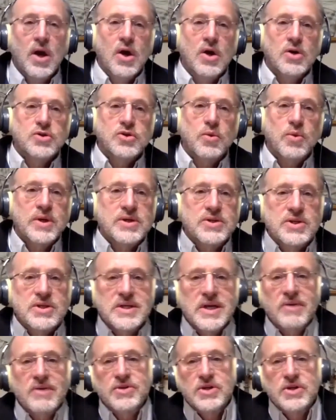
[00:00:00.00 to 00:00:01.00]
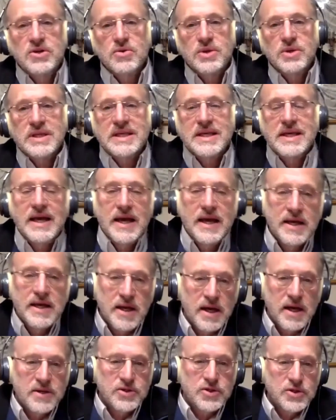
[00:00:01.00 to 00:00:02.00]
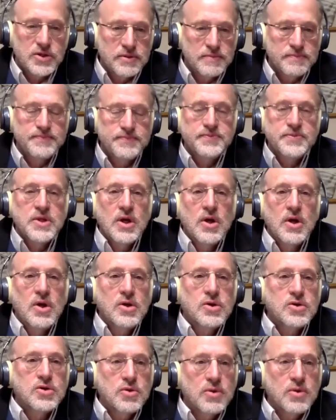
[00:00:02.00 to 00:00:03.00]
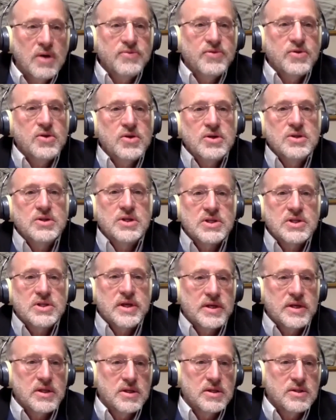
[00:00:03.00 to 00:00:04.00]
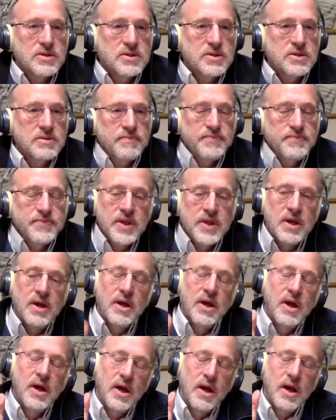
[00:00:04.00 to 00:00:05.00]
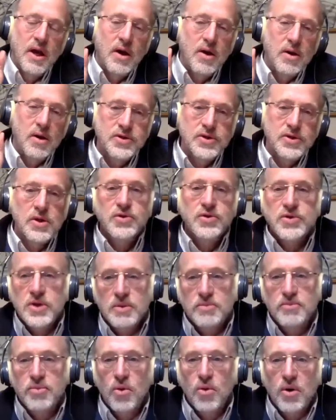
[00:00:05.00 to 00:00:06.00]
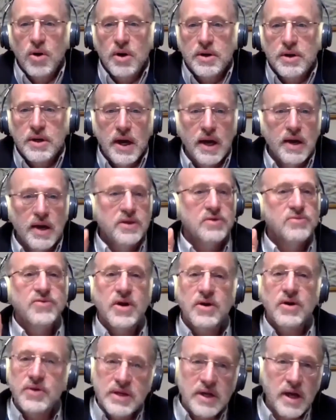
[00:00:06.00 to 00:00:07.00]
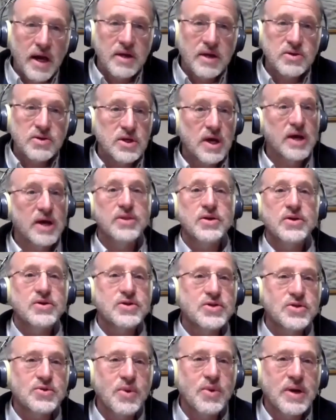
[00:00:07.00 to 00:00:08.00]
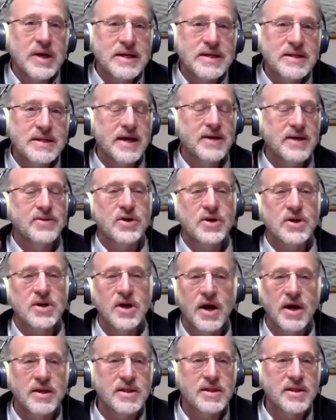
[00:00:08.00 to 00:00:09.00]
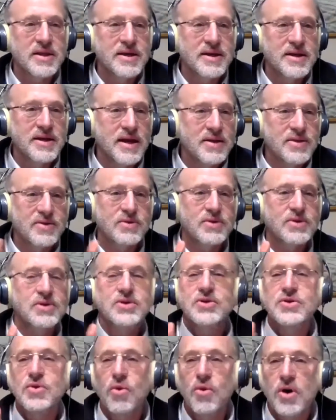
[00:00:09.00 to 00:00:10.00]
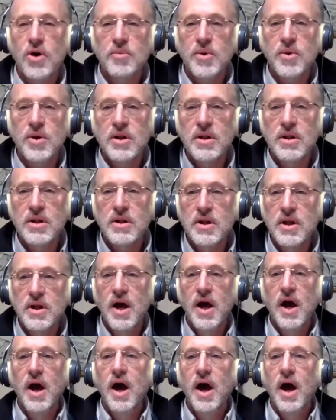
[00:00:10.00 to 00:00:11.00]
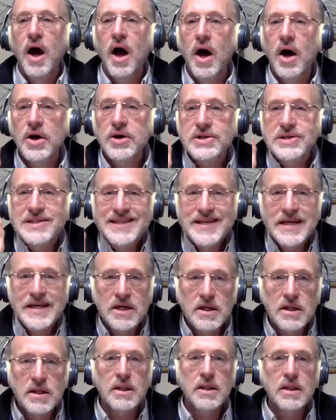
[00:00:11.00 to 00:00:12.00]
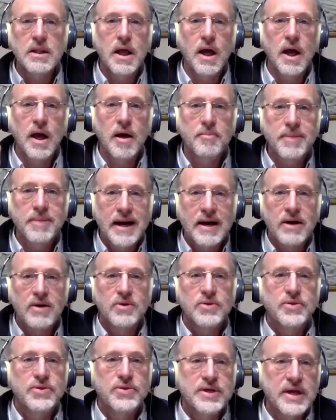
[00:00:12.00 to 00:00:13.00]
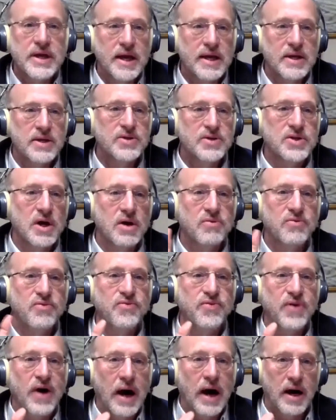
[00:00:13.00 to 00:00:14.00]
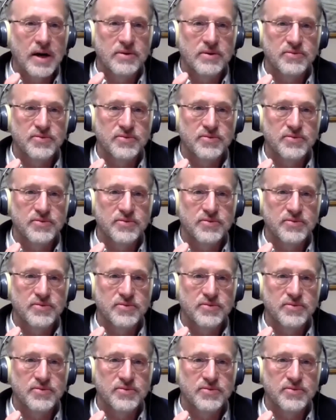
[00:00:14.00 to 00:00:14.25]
So what does this have to do with chaos? So Rav Kook says like this: children are born and they're very nice and they're sweet and they're cuddly and they're adorable until about the age of 5.